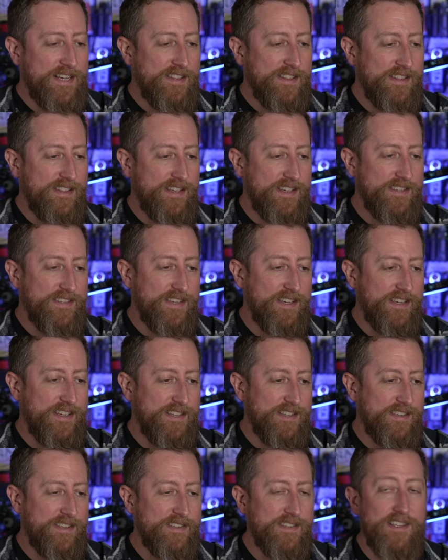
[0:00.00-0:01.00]
This
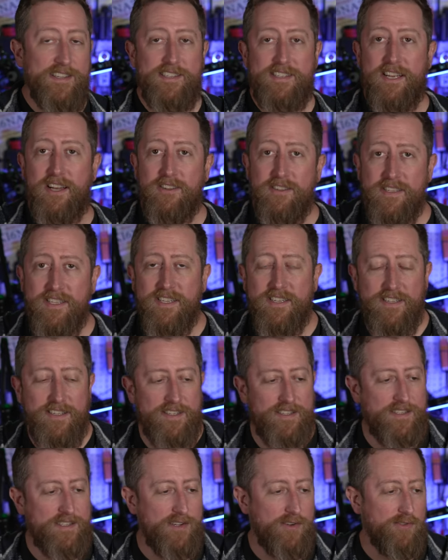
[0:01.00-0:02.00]
is
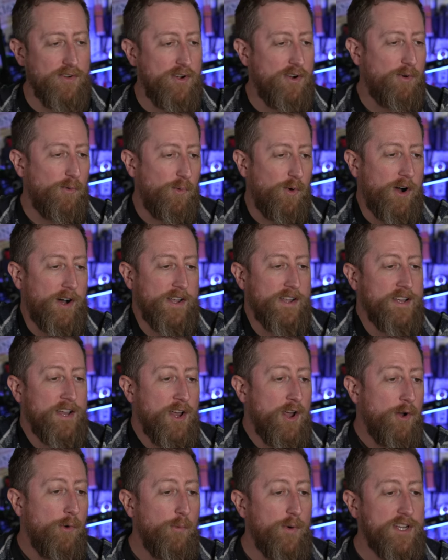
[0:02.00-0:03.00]
delta zero one.
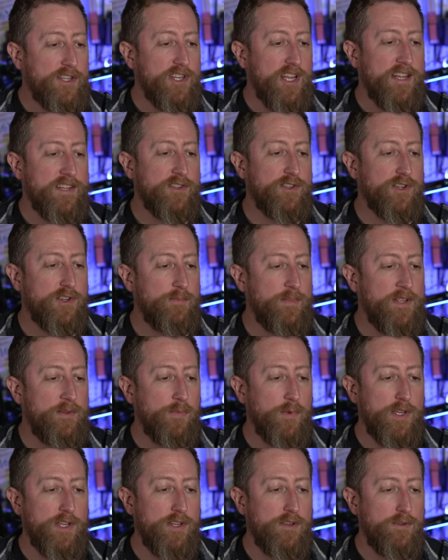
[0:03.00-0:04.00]
Which
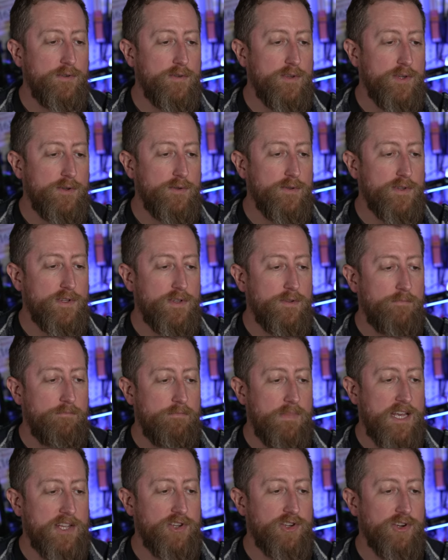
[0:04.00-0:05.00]
instrument would you use to
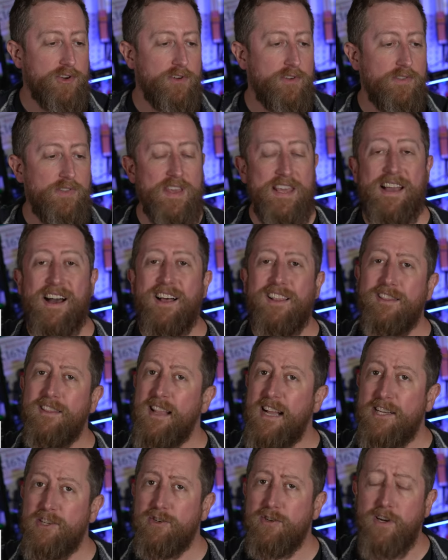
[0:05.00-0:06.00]
measure the
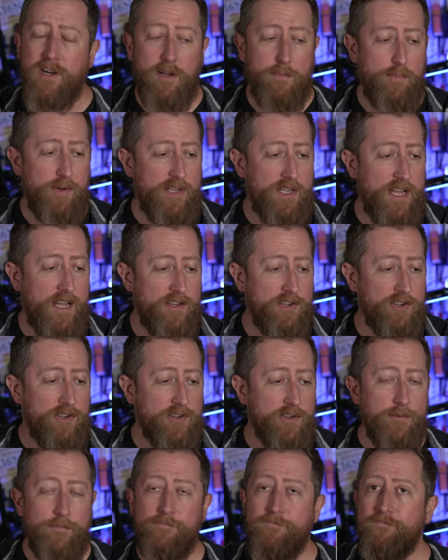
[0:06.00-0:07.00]
electric
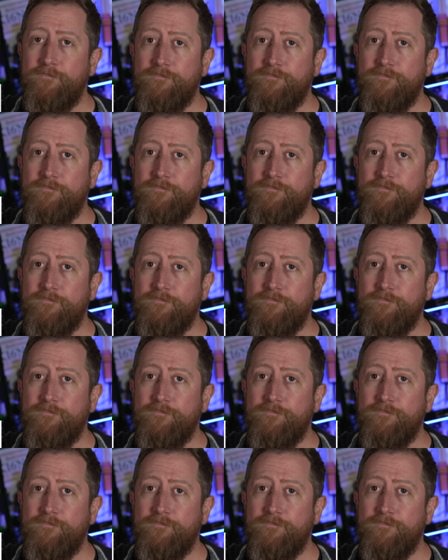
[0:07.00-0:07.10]
potential?